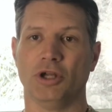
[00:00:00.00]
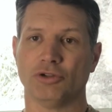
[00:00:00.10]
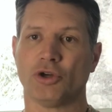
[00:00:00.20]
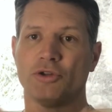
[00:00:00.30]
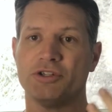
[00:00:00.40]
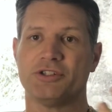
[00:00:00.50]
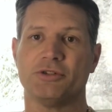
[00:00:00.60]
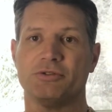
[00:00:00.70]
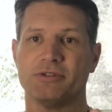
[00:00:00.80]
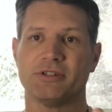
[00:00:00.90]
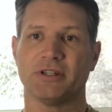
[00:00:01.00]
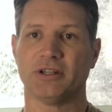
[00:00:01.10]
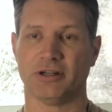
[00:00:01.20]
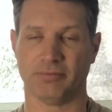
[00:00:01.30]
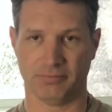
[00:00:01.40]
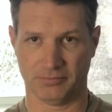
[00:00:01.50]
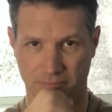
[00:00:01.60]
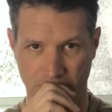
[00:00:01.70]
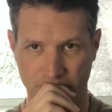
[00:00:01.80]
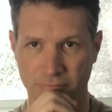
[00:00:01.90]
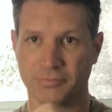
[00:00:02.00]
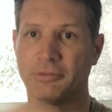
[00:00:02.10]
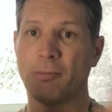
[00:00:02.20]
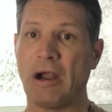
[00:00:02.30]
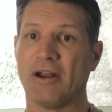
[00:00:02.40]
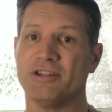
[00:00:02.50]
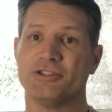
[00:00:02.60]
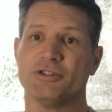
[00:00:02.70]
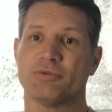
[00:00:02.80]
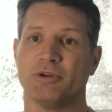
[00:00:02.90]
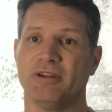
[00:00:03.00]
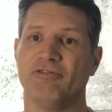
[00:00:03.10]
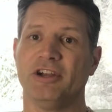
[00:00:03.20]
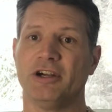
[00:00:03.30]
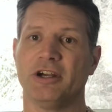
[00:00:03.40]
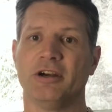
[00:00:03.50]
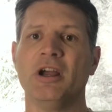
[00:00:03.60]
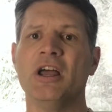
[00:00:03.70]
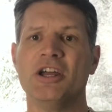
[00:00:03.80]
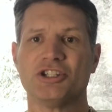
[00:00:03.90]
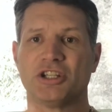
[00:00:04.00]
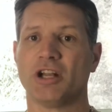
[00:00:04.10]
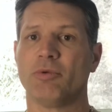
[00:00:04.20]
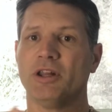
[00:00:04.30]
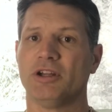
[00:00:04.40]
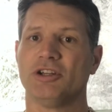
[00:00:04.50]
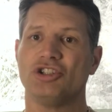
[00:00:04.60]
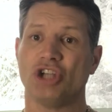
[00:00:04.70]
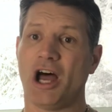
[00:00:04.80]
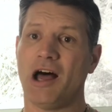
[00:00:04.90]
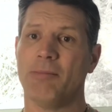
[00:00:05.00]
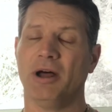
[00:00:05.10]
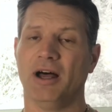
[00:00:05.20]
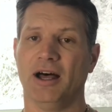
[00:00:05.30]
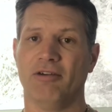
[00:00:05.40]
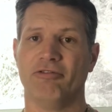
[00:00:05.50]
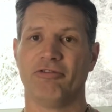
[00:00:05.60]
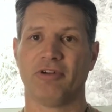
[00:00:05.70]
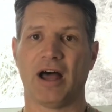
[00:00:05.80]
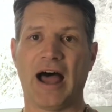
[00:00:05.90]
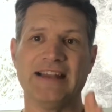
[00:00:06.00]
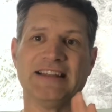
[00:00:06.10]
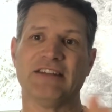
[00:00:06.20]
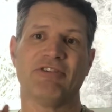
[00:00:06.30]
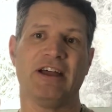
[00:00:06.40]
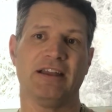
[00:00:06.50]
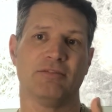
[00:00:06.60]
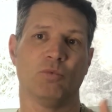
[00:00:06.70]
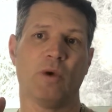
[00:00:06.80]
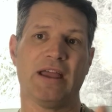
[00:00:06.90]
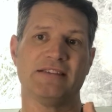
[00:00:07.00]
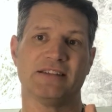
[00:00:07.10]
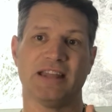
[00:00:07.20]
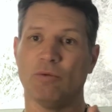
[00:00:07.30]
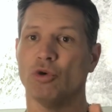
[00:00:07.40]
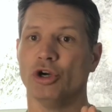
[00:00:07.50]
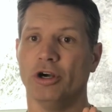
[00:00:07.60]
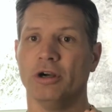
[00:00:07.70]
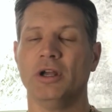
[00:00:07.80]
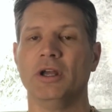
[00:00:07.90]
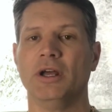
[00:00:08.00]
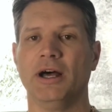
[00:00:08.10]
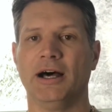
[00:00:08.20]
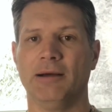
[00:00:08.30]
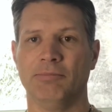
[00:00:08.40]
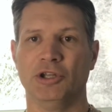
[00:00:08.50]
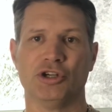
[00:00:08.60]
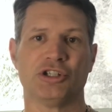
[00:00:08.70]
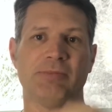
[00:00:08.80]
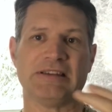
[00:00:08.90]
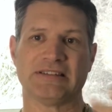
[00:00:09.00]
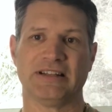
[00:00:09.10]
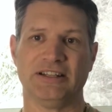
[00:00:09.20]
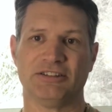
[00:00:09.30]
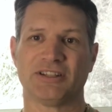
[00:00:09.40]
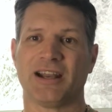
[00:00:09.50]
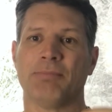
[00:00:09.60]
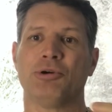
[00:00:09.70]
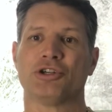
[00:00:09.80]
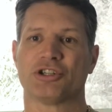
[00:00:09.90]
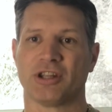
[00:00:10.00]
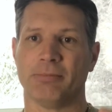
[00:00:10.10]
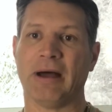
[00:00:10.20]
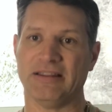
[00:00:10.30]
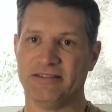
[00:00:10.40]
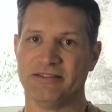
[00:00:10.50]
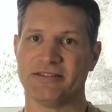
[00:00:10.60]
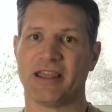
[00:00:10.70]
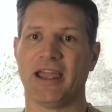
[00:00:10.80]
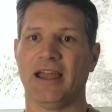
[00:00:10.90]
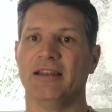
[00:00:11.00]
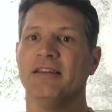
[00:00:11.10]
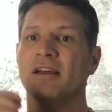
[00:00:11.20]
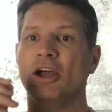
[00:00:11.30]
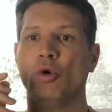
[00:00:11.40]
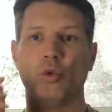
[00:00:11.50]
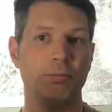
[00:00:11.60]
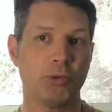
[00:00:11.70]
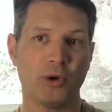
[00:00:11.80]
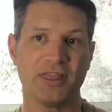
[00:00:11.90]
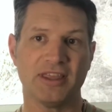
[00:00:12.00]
told these students that the brown-eyed students were inferior, she did a really good job of identifying ways that they were. She basically kind of pushed their buttons and would point